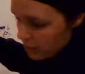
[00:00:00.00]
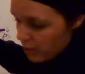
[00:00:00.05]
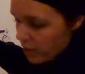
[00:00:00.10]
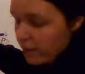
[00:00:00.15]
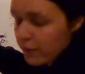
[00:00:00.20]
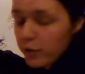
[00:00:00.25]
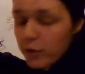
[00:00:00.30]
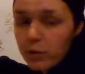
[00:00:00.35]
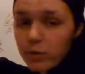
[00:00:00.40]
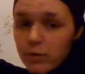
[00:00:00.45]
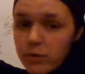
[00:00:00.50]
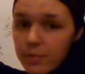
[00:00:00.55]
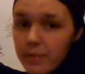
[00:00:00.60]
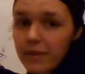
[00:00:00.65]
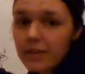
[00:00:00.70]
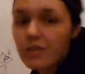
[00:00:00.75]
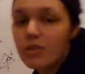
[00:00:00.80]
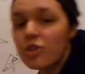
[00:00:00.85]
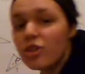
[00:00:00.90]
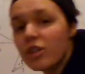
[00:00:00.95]
one of you is
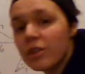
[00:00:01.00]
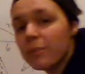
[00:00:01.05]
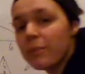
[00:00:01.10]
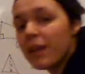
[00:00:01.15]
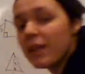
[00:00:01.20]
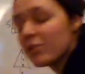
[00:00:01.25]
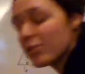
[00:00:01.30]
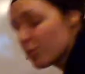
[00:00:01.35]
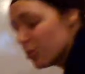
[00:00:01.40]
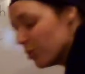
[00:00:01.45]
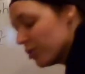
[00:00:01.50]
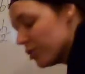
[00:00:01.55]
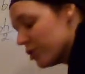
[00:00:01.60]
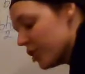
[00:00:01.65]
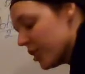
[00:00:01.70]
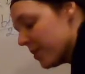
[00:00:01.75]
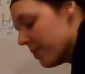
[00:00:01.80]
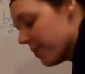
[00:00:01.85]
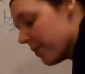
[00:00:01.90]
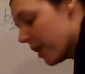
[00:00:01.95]
messaging me on
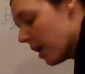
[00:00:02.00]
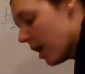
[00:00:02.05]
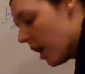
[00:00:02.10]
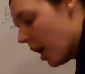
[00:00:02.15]
Schoology.